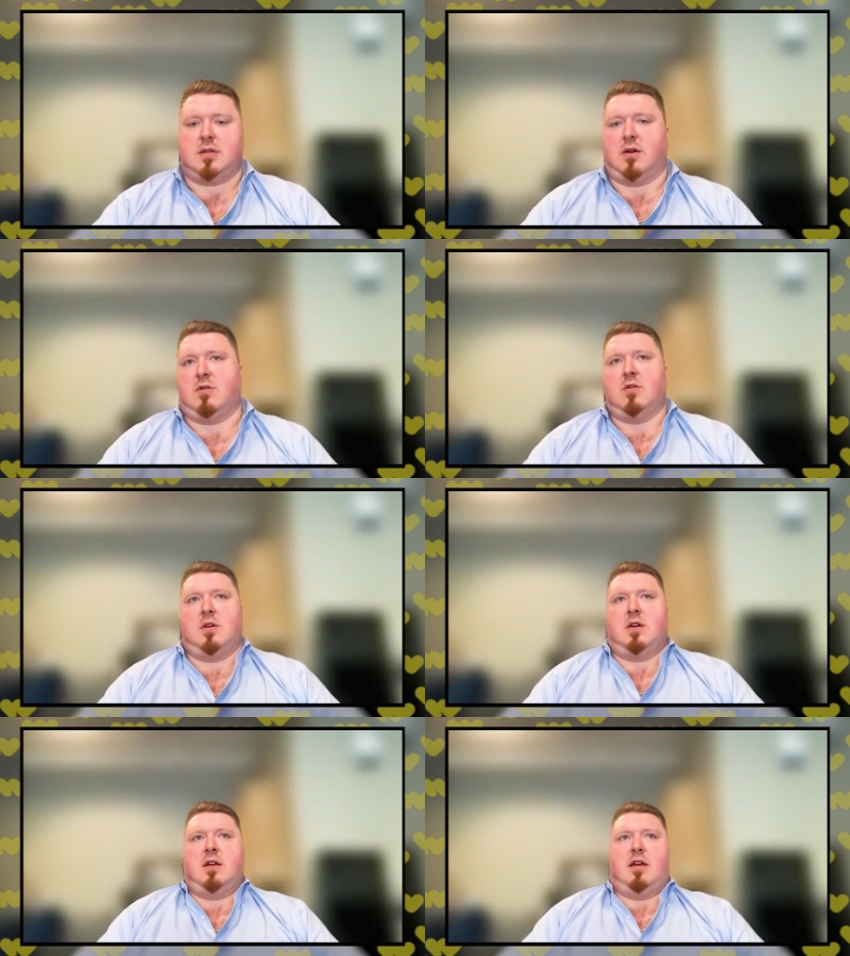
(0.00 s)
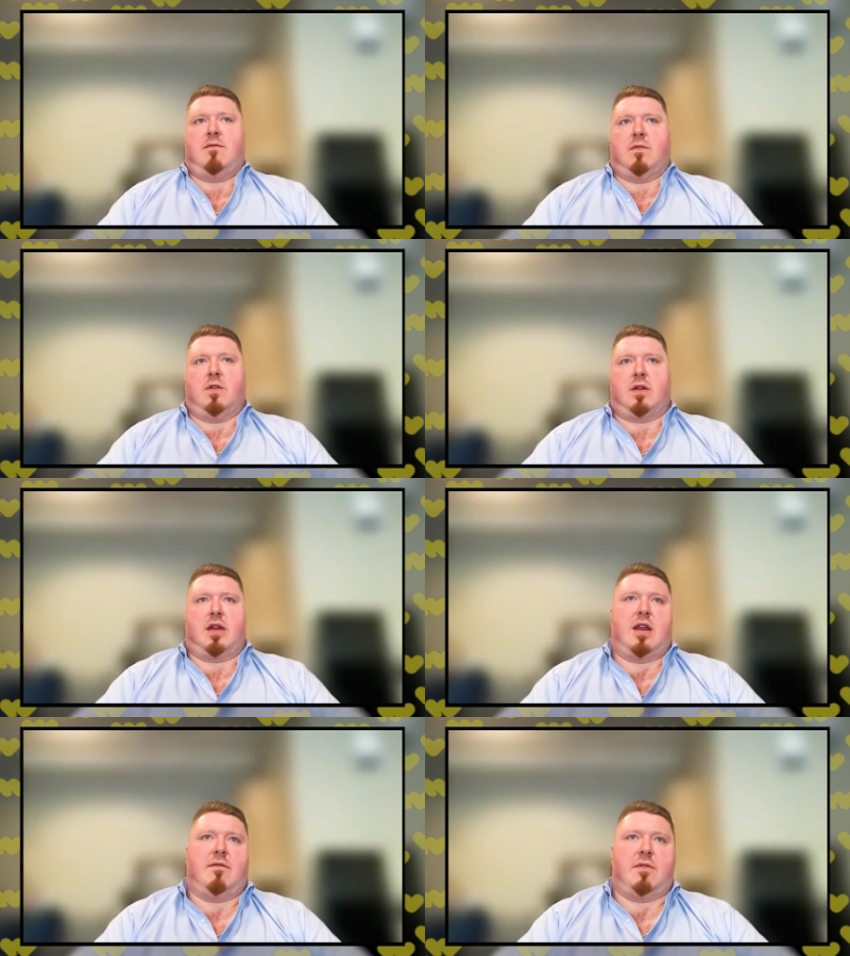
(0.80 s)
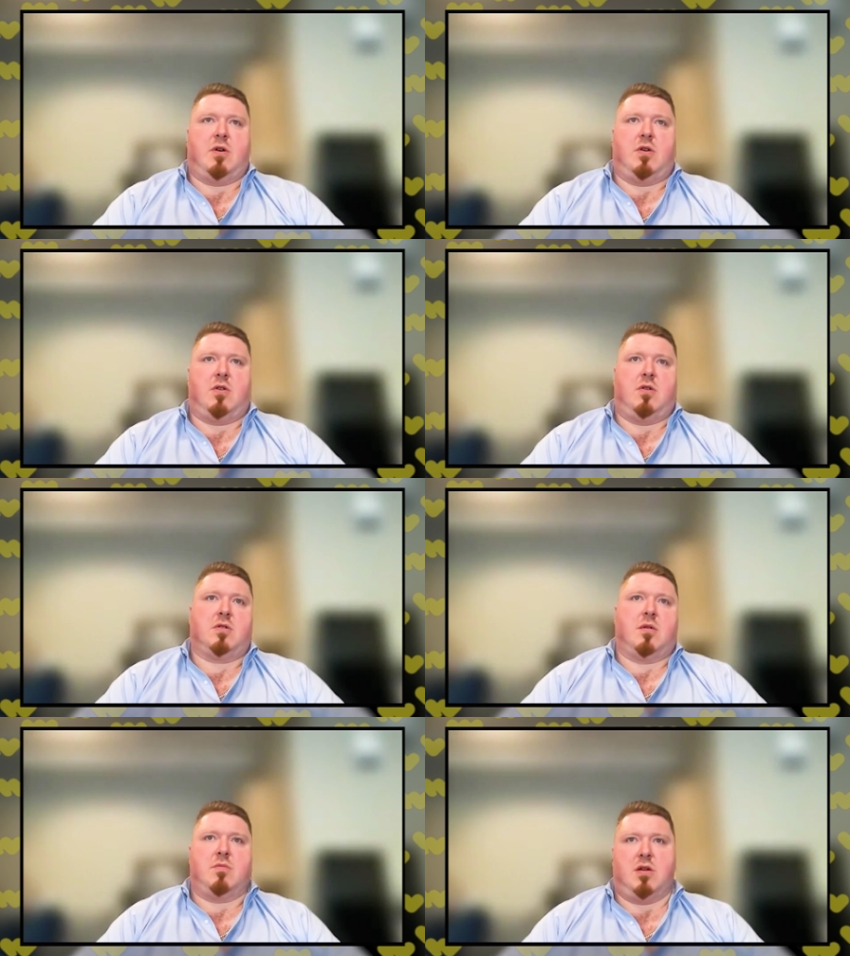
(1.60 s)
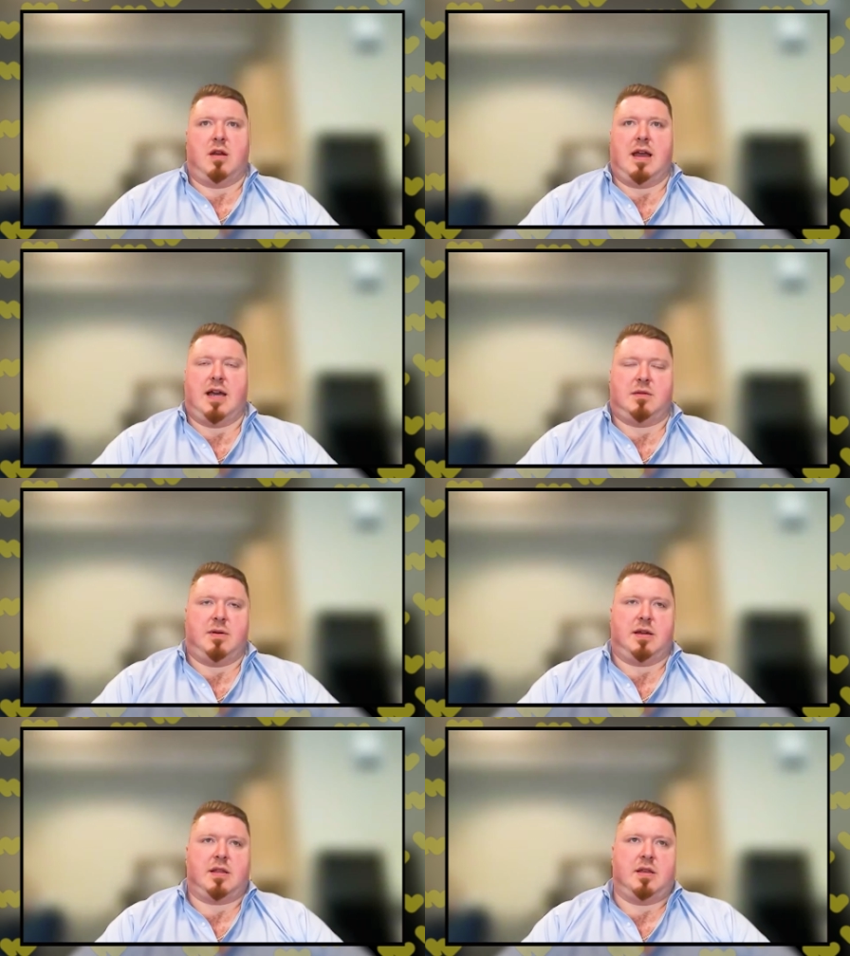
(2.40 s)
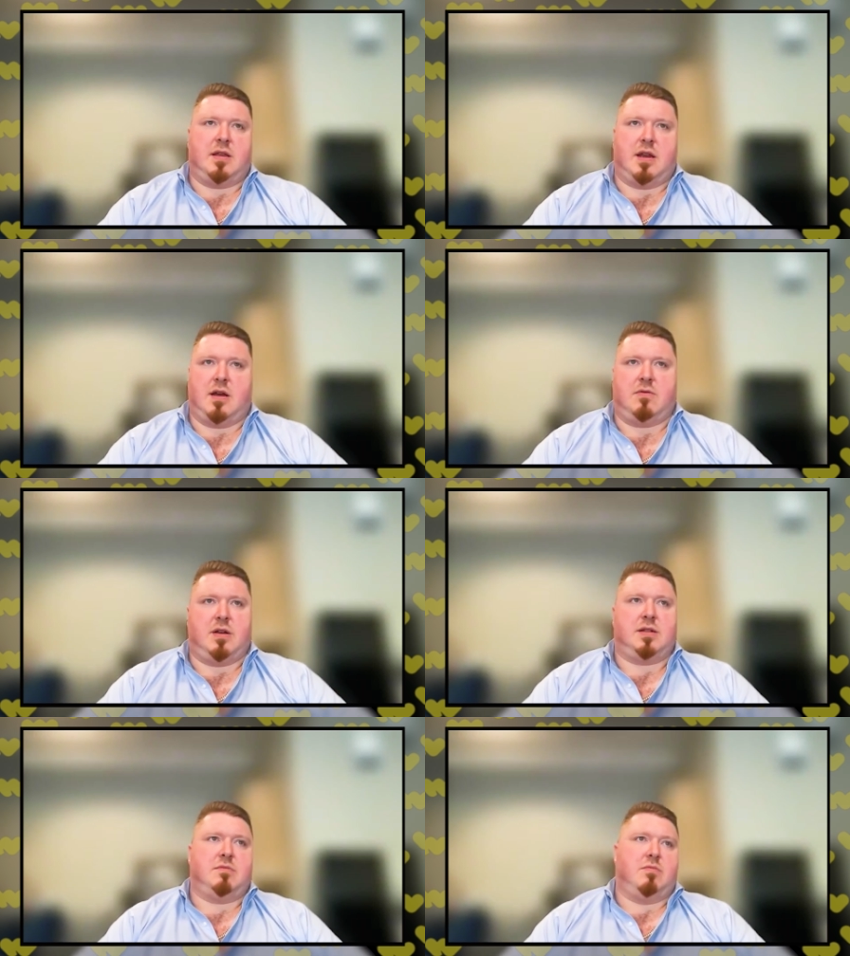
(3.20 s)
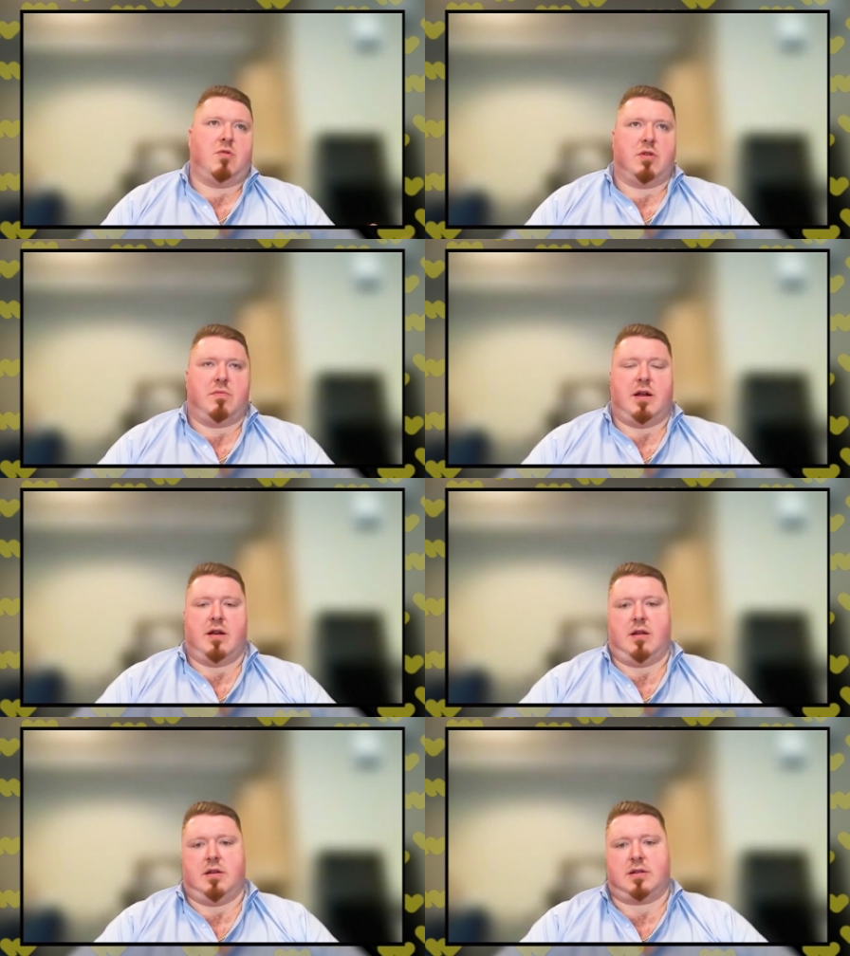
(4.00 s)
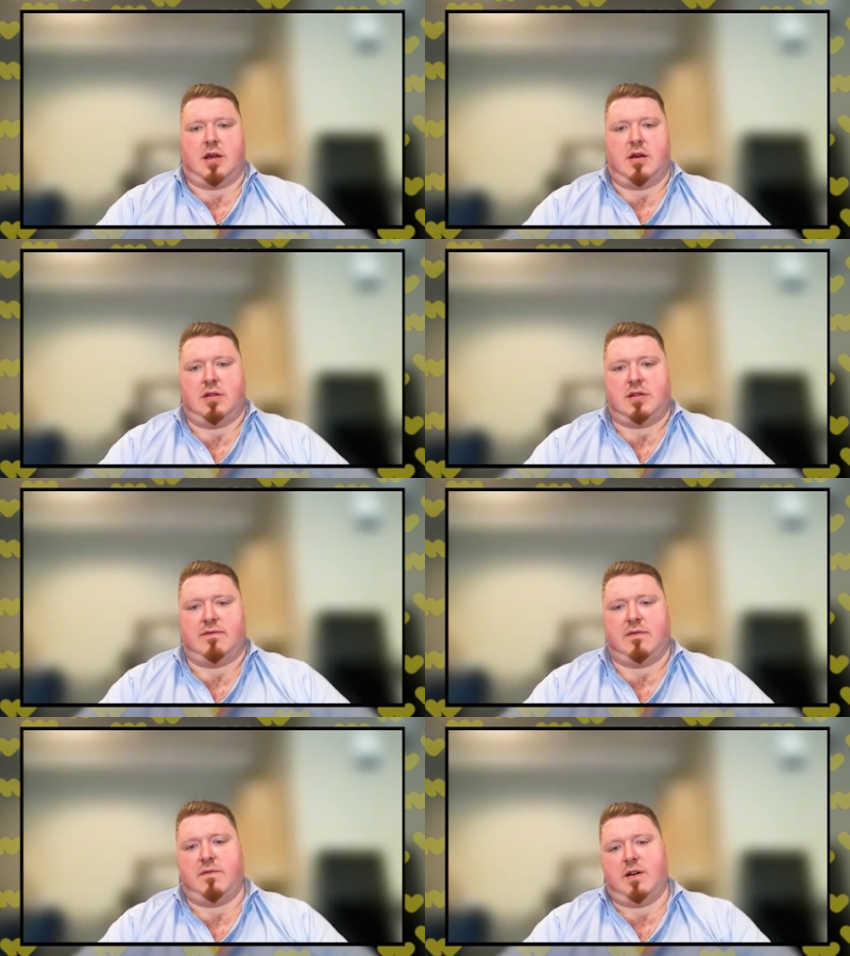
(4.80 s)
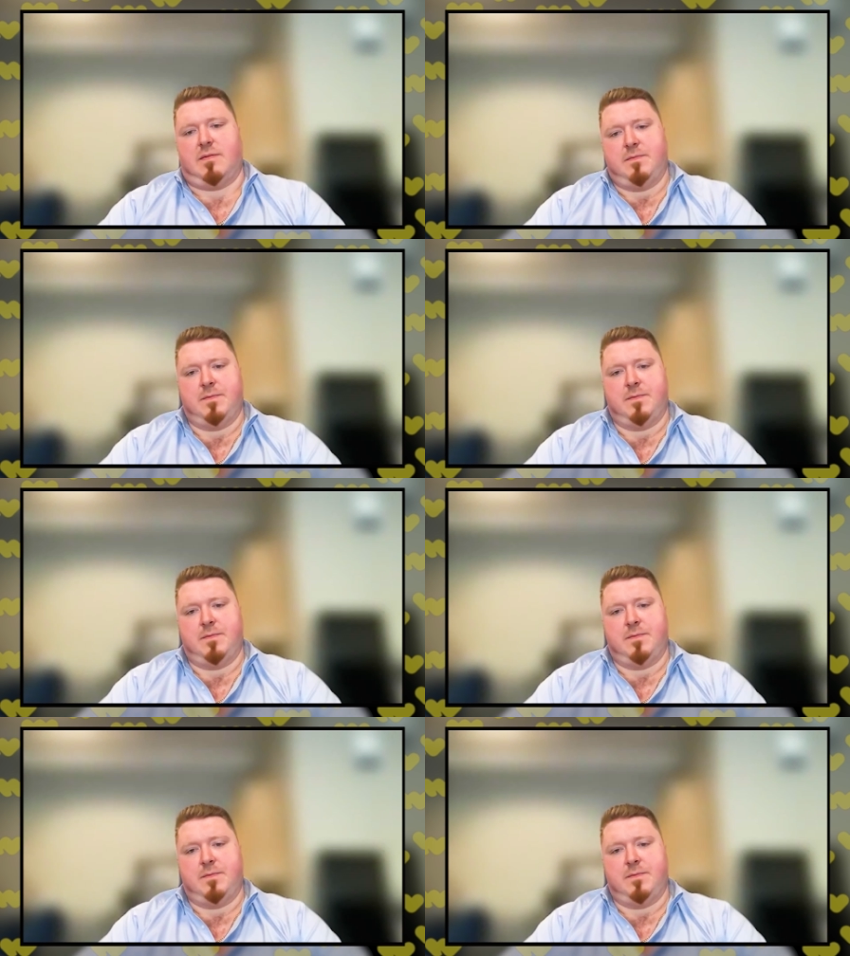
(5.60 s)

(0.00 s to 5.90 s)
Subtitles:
So if we're looking at it from a whole community aspect, let's more the merrier. Let's go. Let's have some fun.